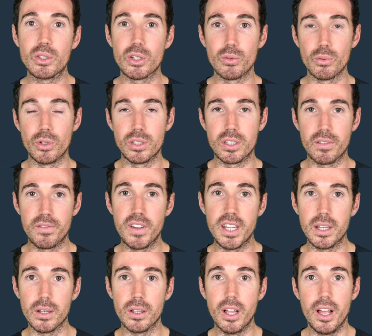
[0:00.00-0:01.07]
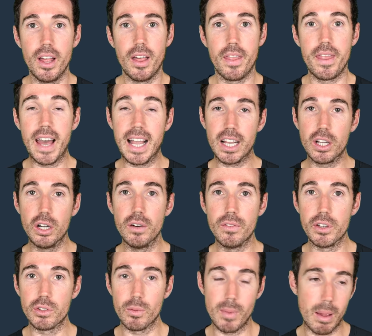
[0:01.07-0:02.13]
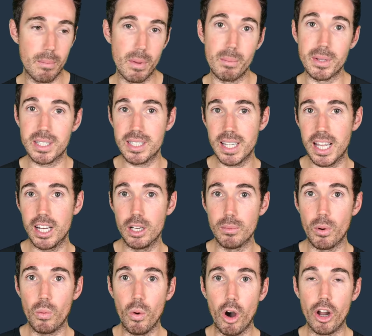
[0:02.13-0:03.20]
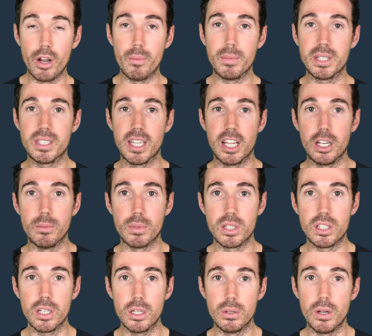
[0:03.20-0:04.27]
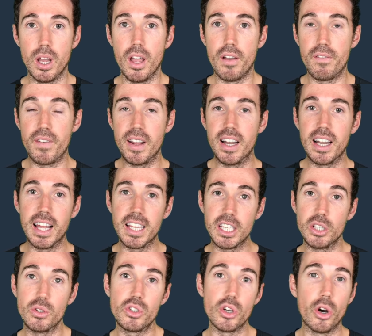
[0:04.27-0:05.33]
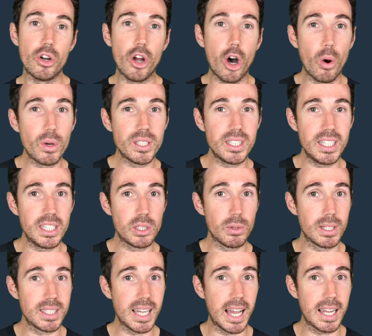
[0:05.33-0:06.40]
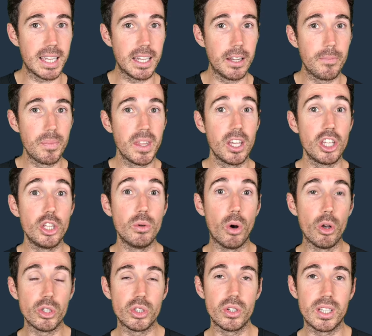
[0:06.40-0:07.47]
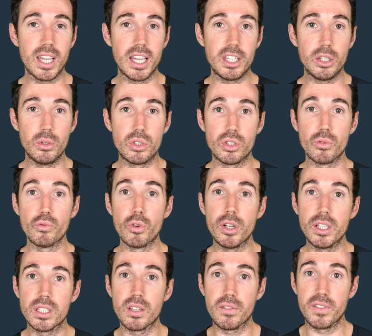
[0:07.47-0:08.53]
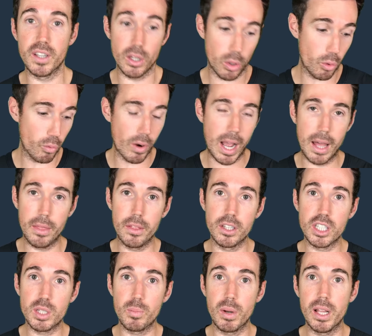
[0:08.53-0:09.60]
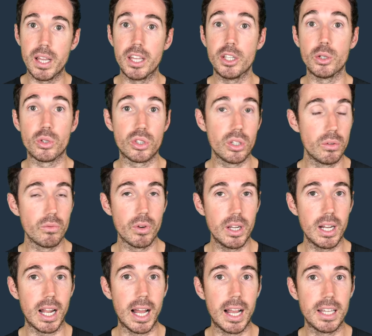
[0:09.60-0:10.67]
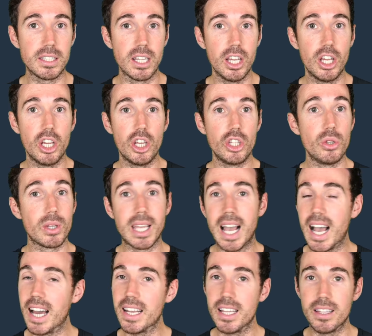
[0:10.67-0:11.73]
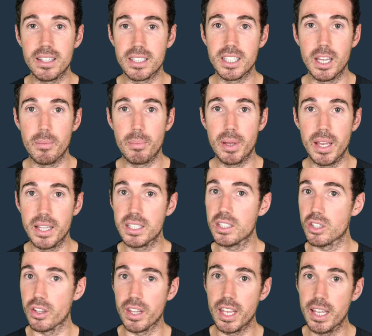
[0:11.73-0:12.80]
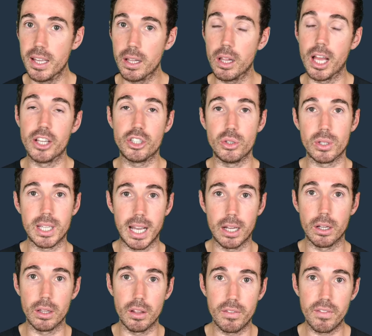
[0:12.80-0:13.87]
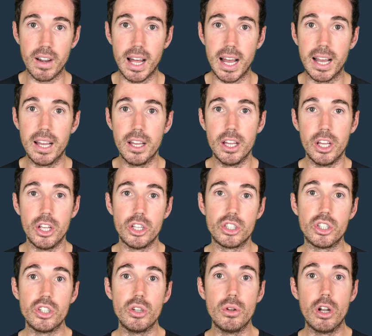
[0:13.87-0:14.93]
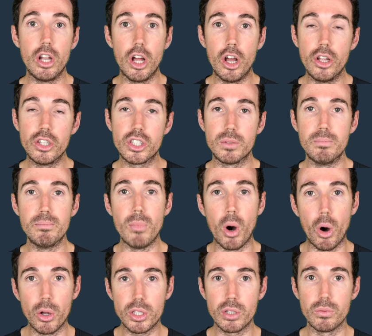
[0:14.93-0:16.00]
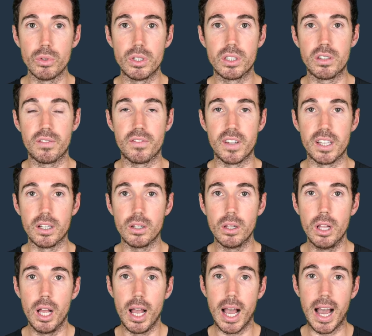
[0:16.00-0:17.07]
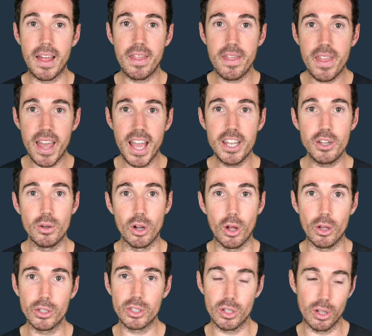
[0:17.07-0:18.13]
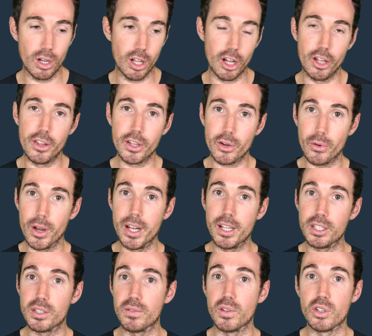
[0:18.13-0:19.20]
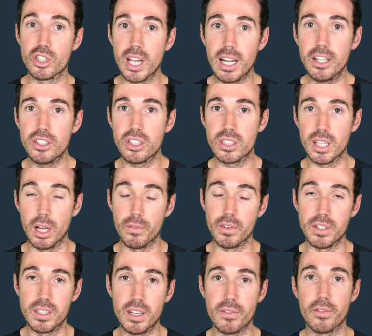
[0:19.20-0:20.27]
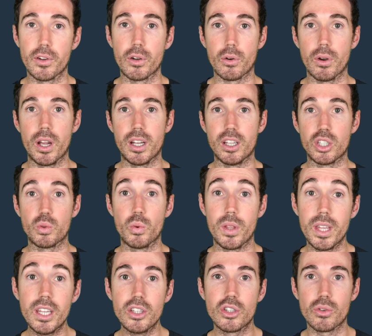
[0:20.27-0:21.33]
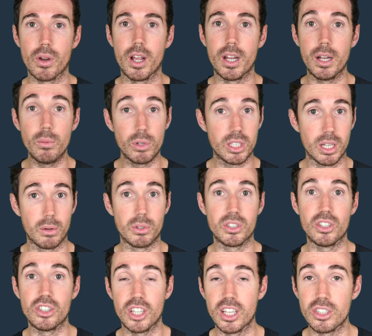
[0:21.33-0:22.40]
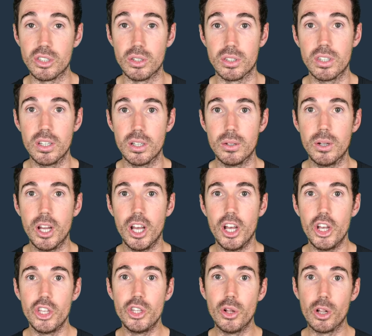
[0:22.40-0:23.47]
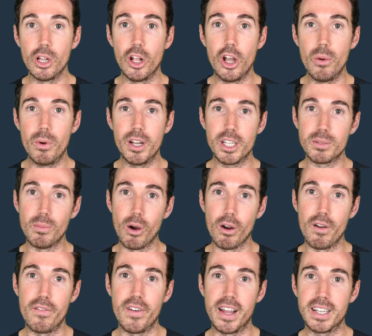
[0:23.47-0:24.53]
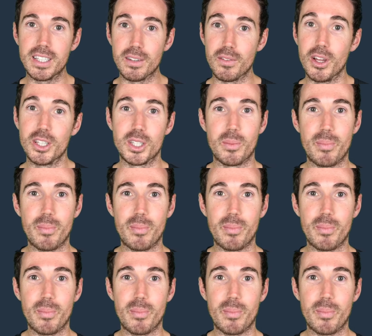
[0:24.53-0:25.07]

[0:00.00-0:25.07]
to run to feel. That covers, remember, mistake number one and mistake number two, feeling like you don't always need to attack it. You also get used to running to feel rather than split. You'll soon realize you can't hit the same paces on the hill as you can on the flat. So you learn more to run to feel. And then you'll also learn the gradients. If you challenge yourself on different gradients within training, which I would suggest you do, you'll learn when it's more effective to